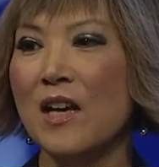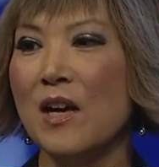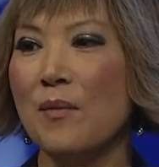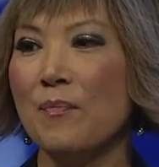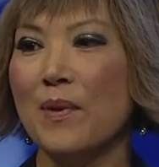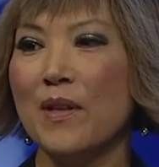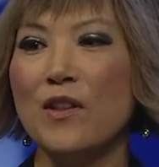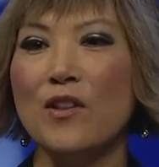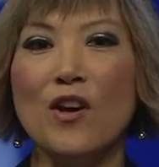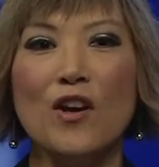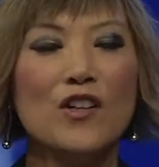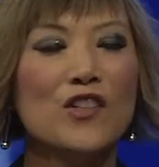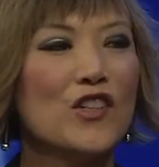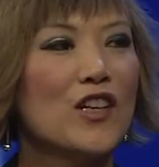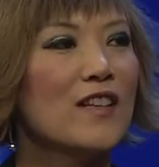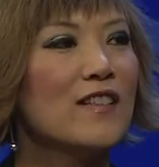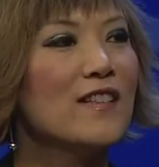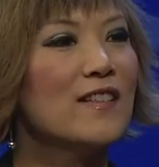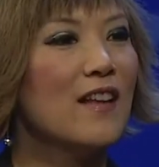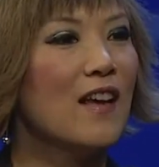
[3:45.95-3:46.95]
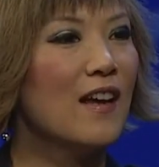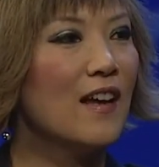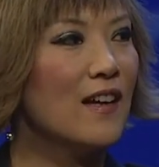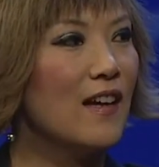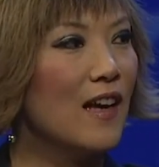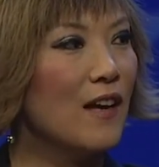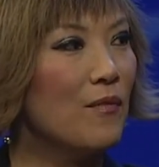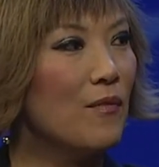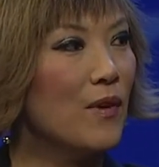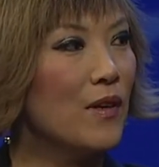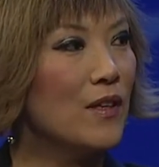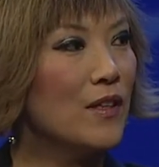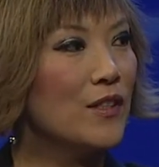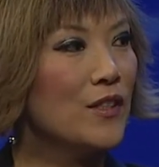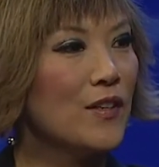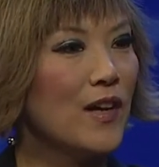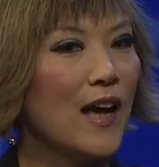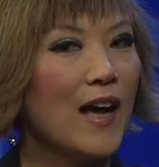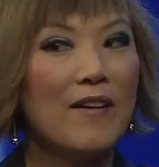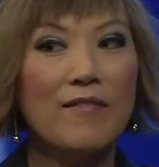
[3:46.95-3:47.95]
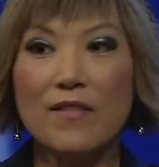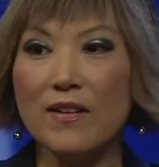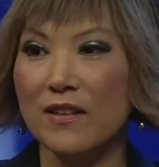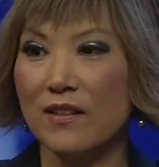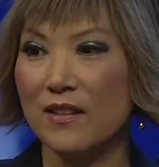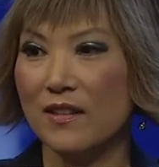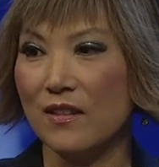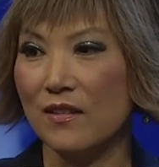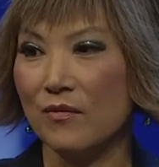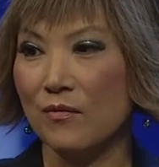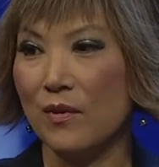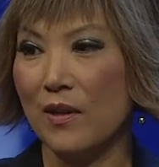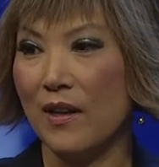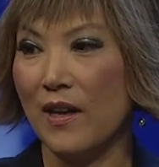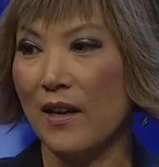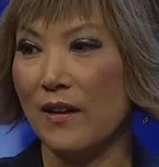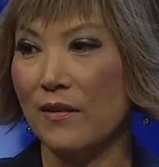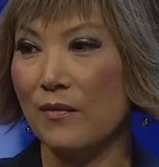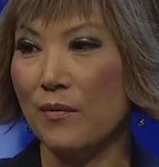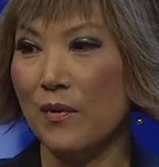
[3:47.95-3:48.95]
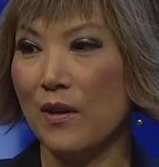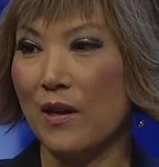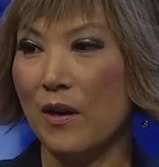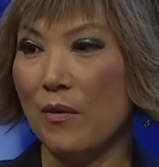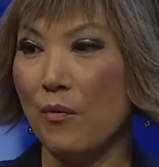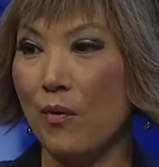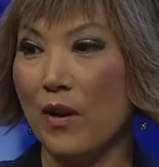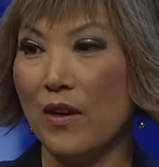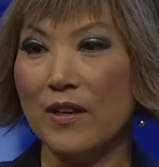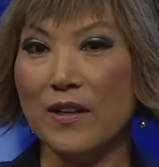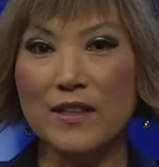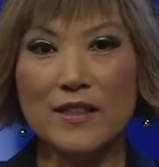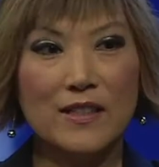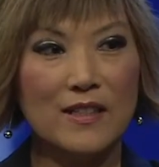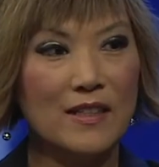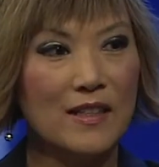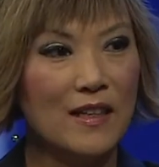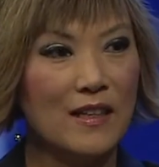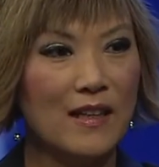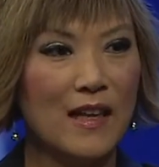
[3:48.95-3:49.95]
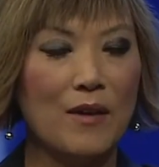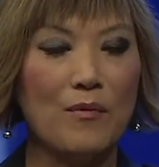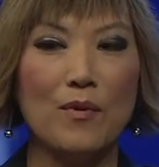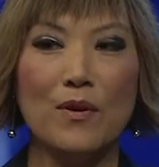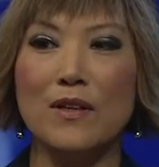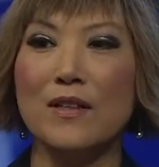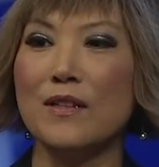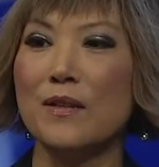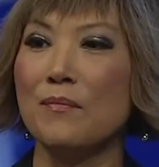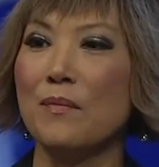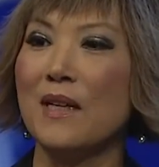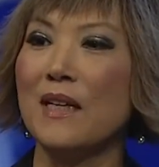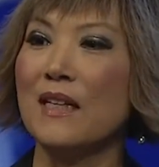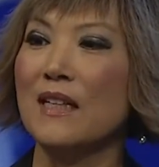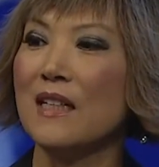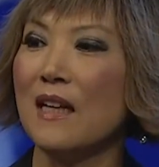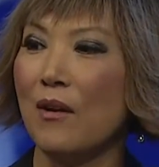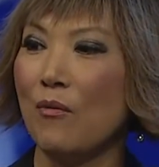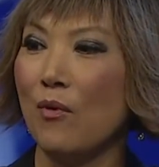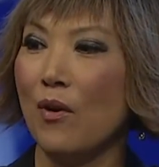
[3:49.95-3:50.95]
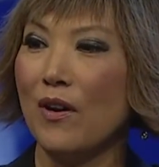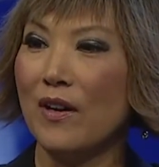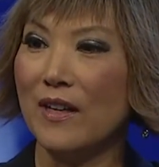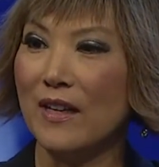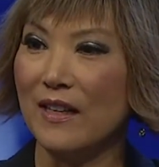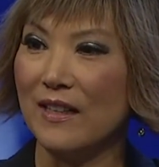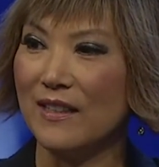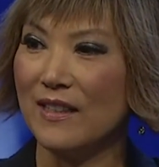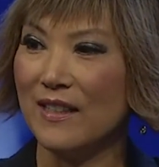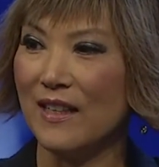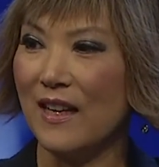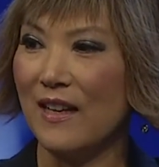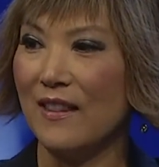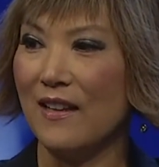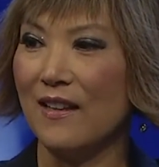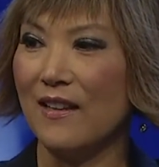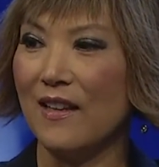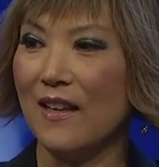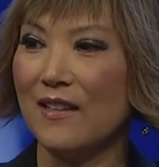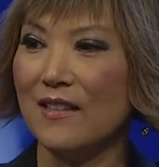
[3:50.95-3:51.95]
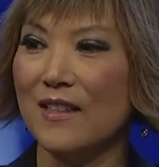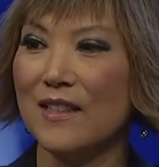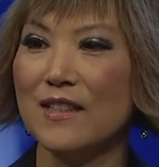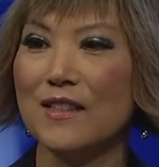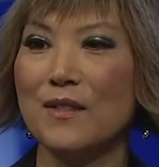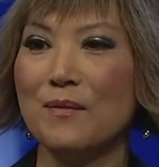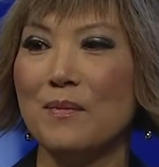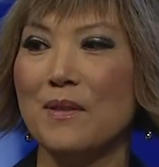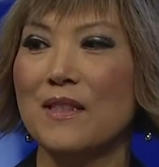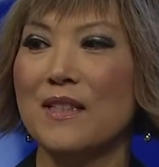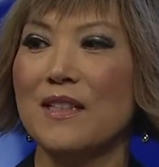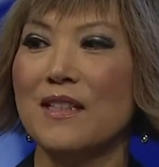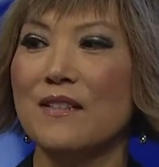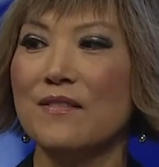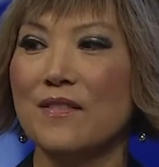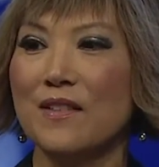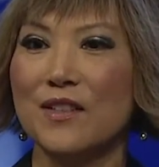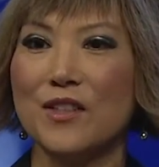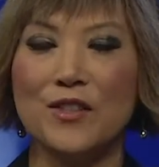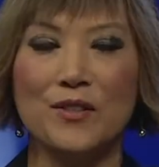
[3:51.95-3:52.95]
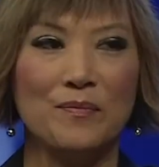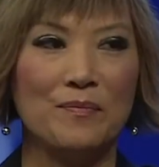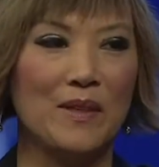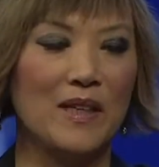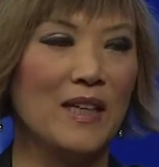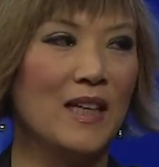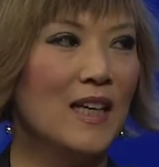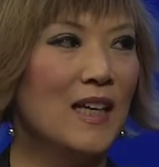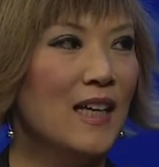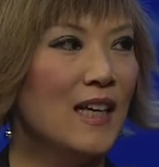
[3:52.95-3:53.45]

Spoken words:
But not just that, I wanted to have it. So when I want it, then I want it the minute I want it, and then it needs to be delivered to me.